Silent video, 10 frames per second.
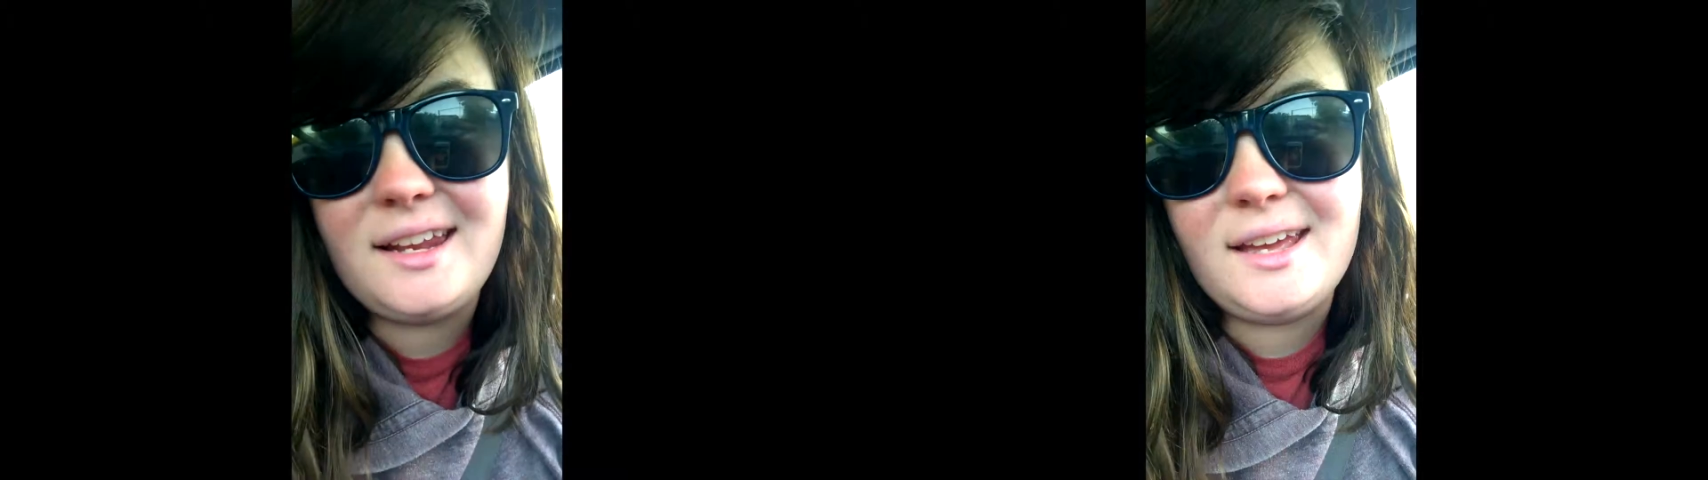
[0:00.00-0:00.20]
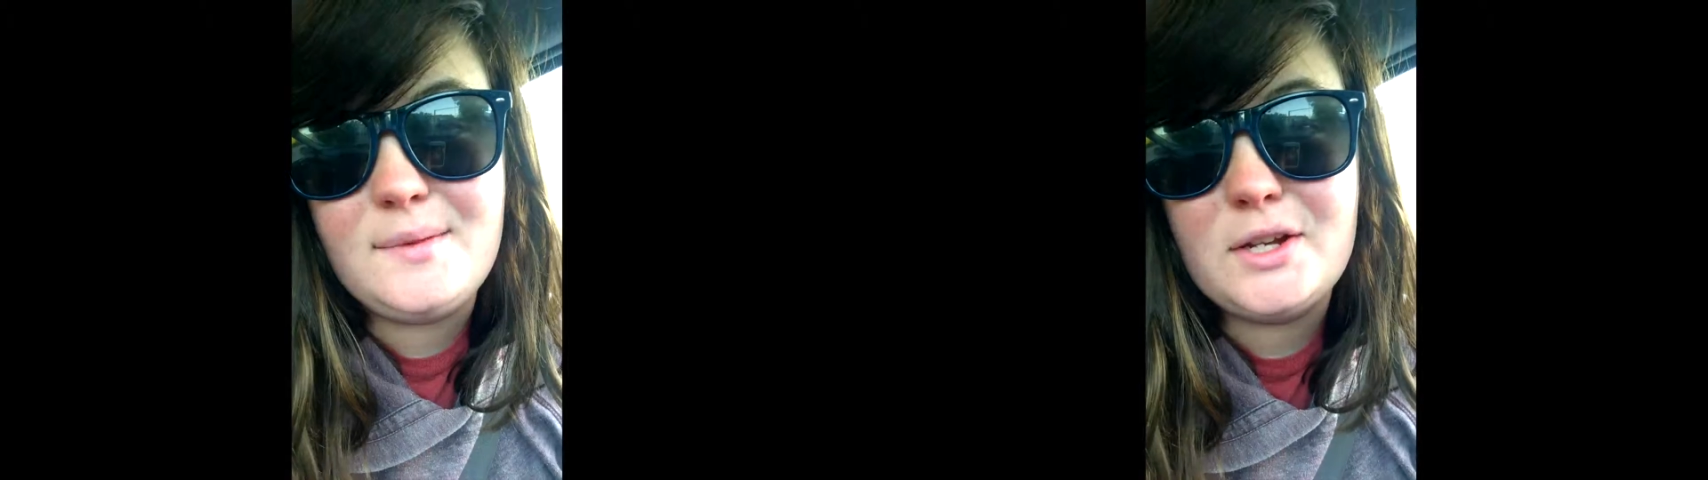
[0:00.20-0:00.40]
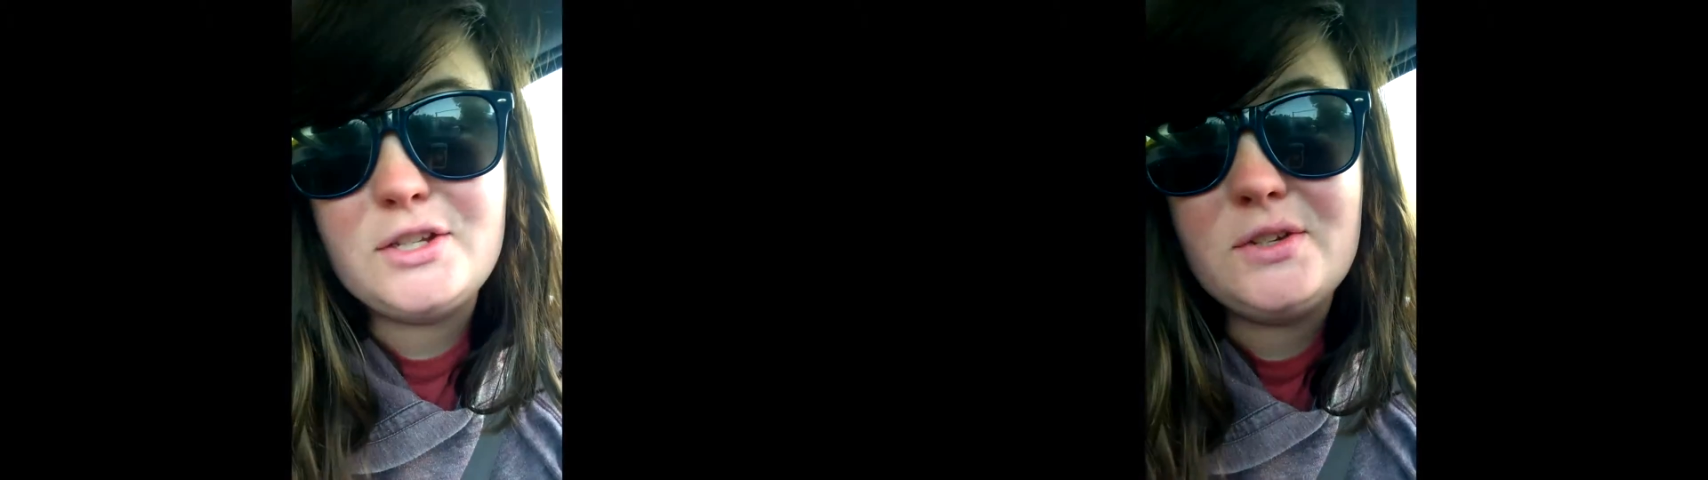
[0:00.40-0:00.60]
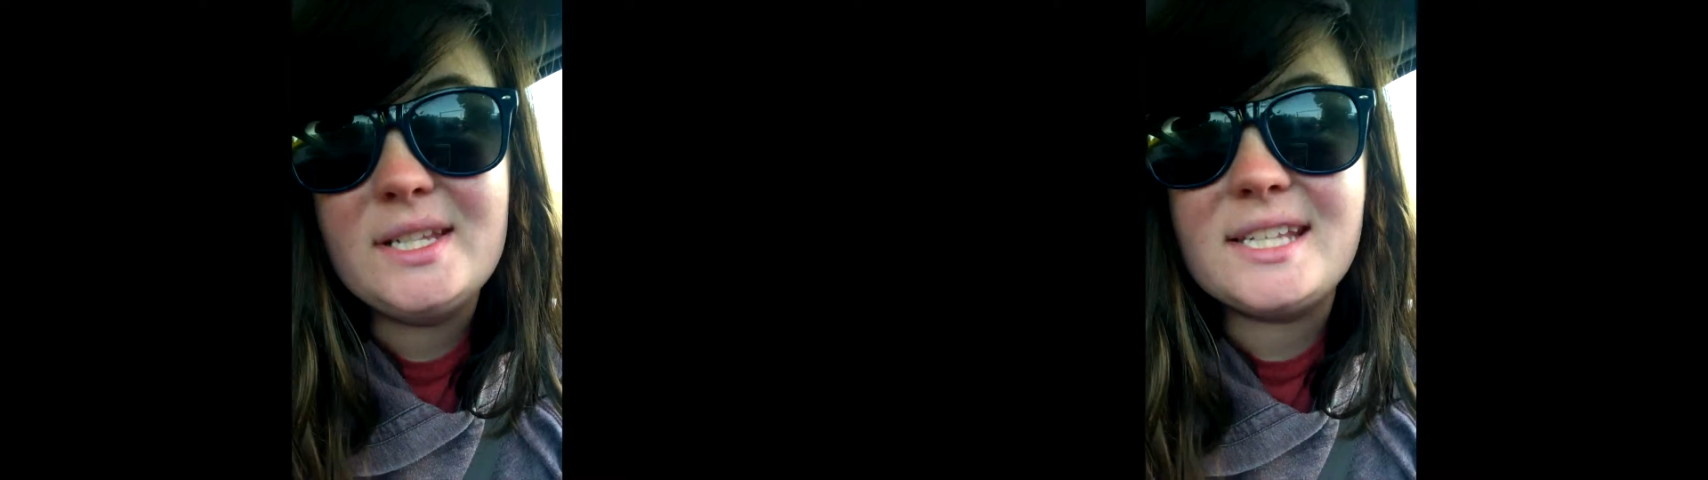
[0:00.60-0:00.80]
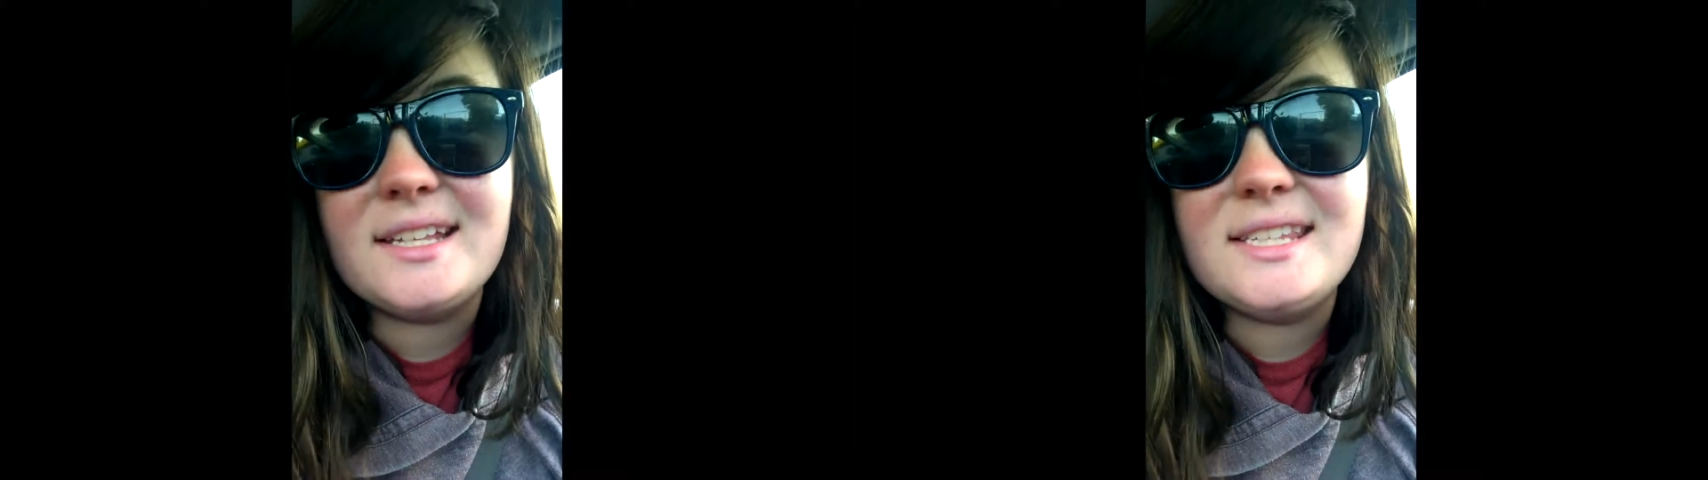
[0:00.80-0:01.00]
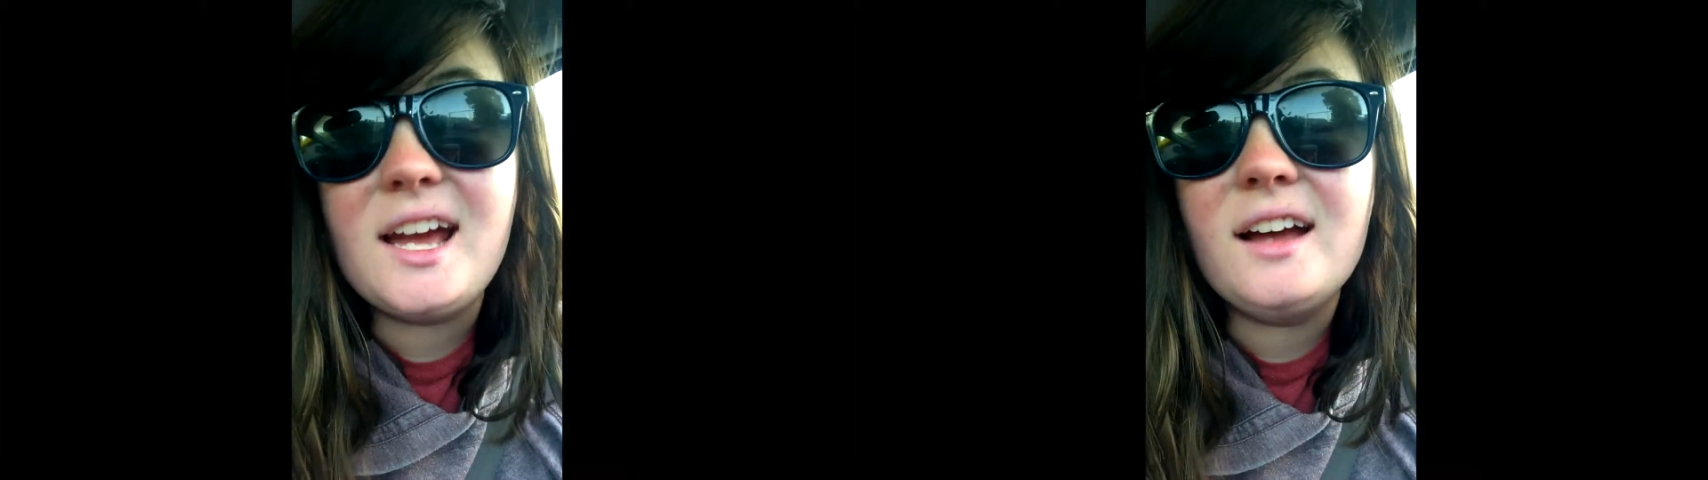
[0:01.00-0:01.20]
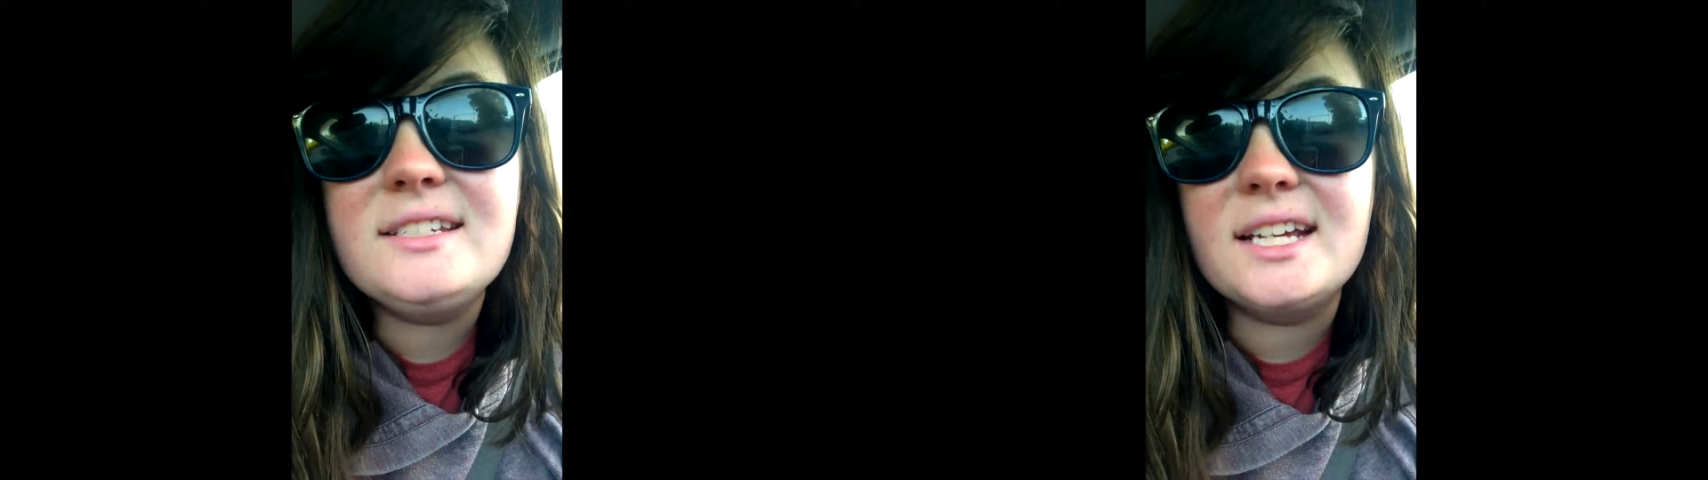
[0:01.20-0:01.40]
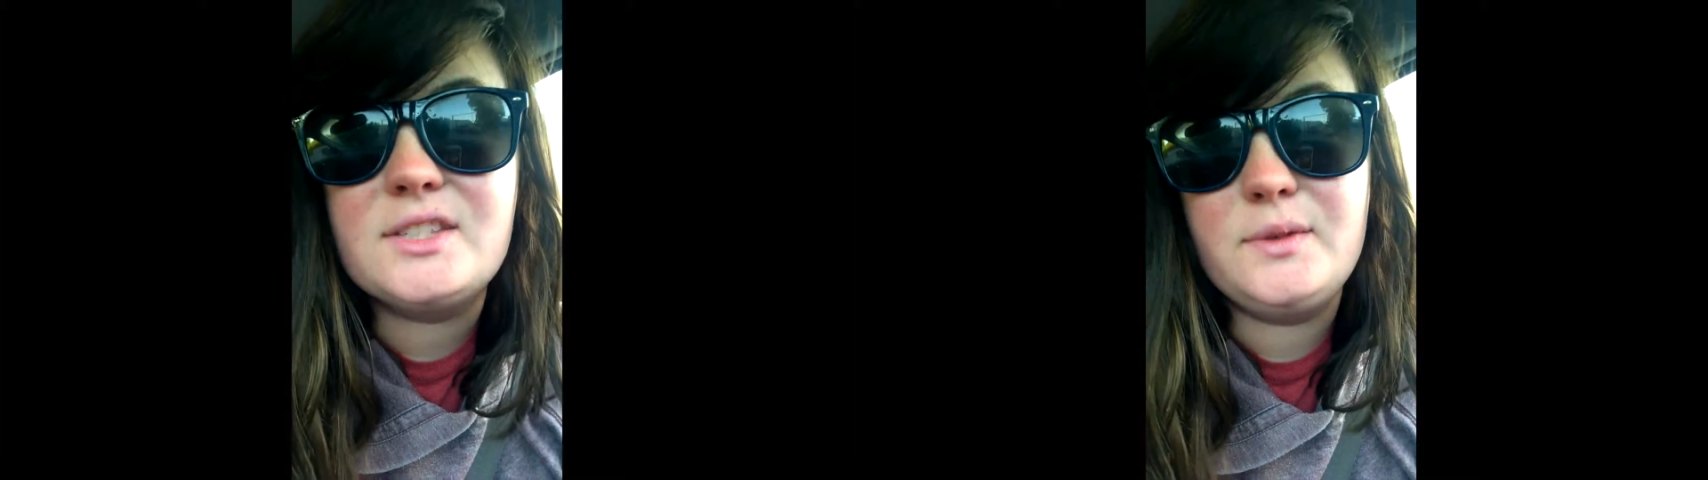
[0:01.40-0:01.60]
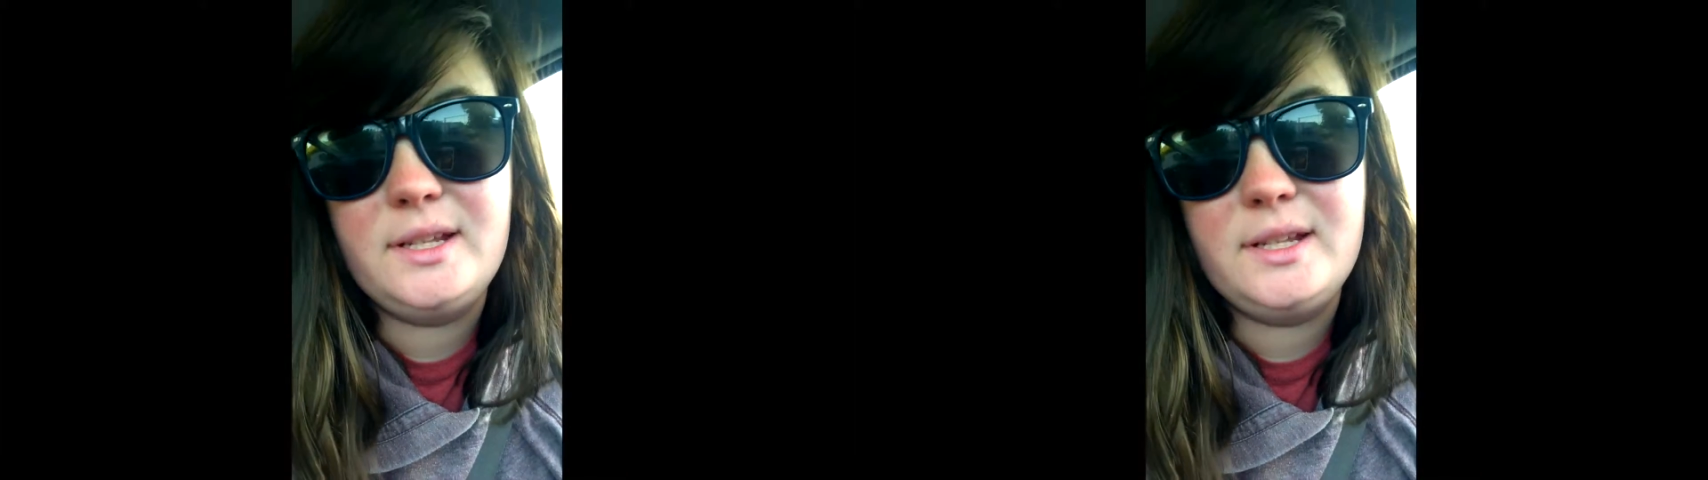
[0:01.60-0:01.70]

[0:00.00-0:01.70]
and I am here to discuss the context